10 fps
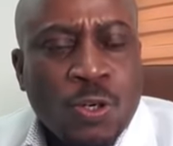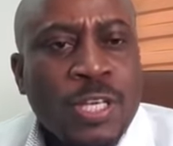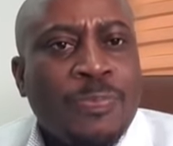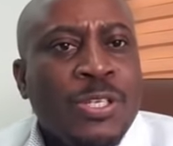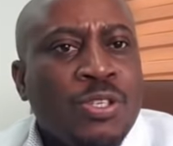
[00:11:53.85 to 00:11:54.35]
or
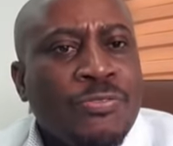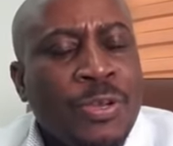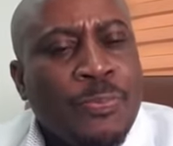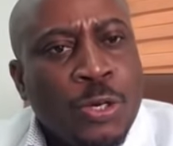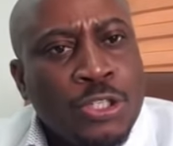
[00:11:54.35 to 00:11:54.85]
a piece of
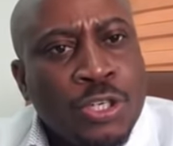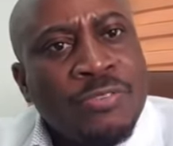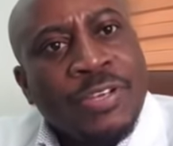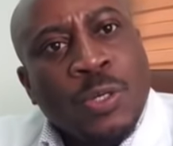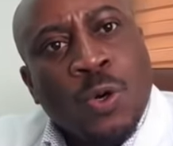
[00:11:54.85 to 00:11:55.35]
a portion
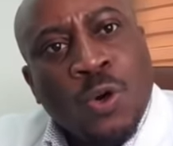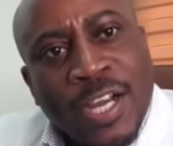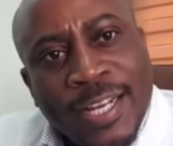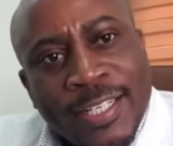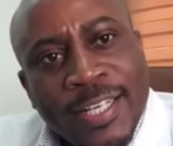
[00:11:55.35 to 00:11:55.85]
of an
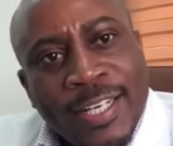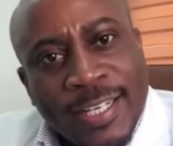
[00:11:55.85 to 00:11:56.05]
organ